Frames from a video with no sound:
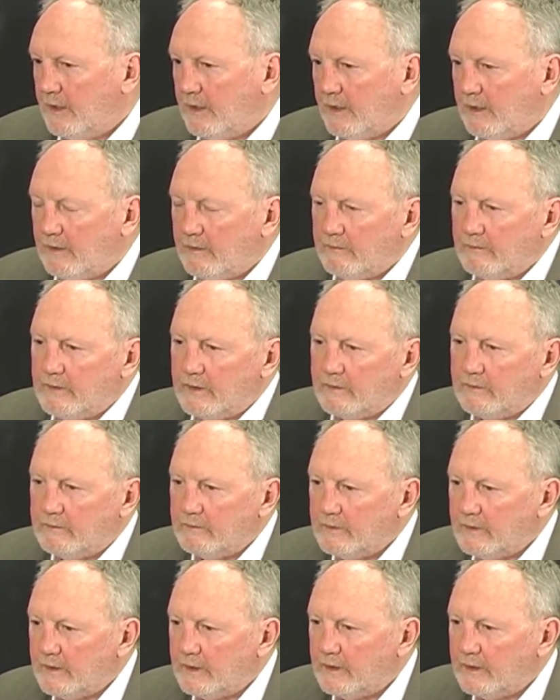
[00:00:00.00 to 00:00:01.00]

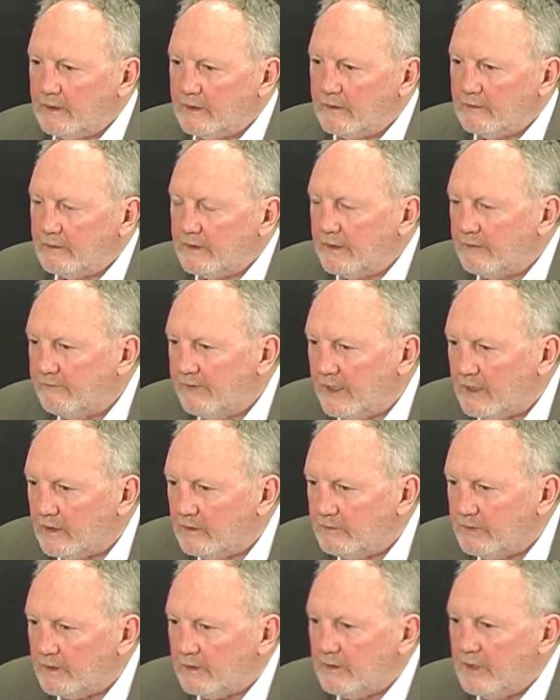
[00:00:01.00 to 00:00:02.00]

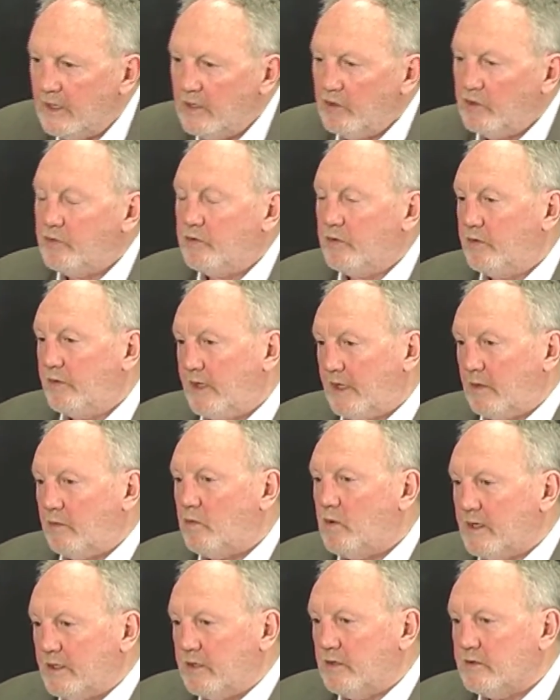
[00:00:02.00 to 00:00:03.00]
available through the
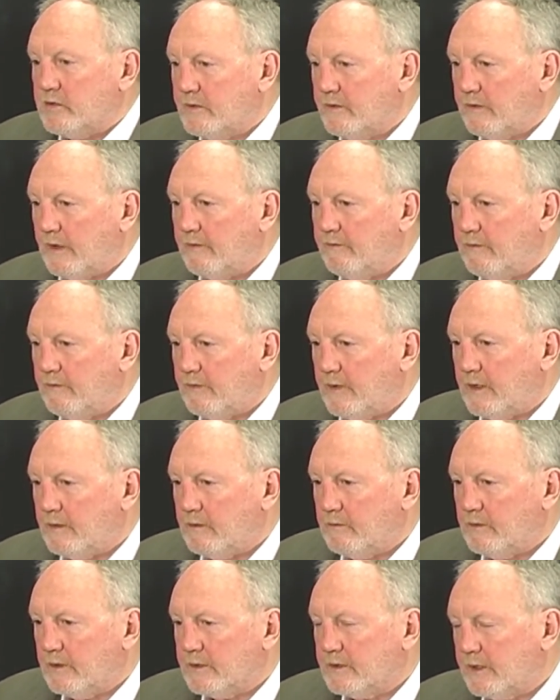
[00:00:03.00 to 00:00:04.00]
one use of
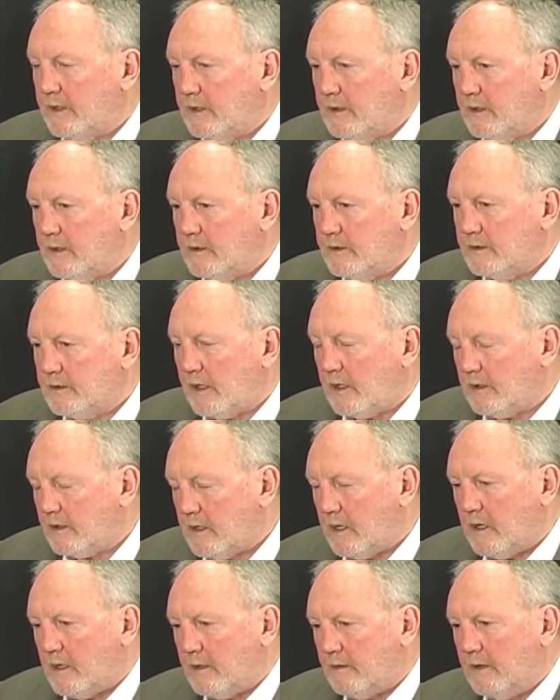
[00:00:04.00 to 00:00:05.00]
with Sal
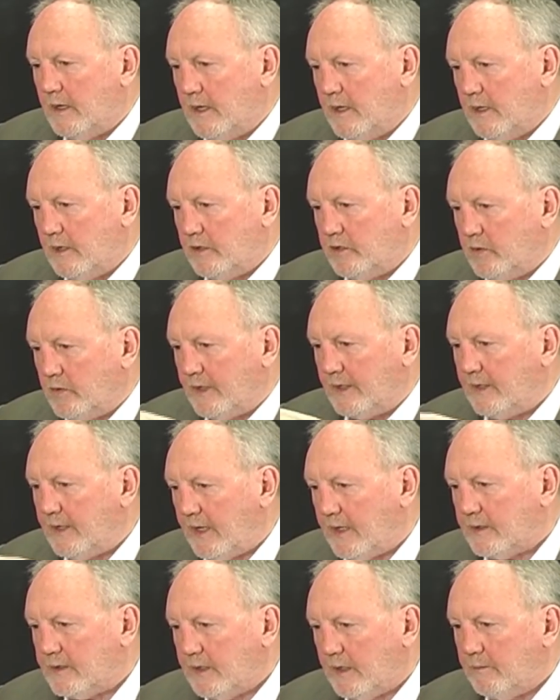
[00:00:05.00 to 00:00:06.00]
Khan doing
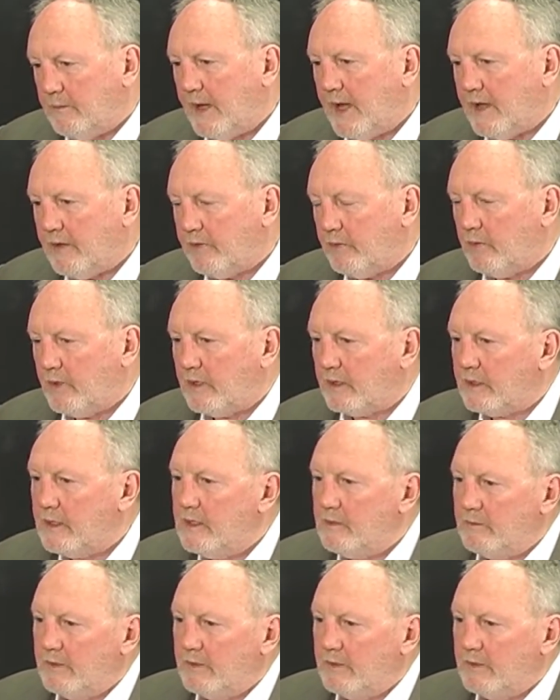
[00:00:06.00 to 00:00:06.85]
that math work,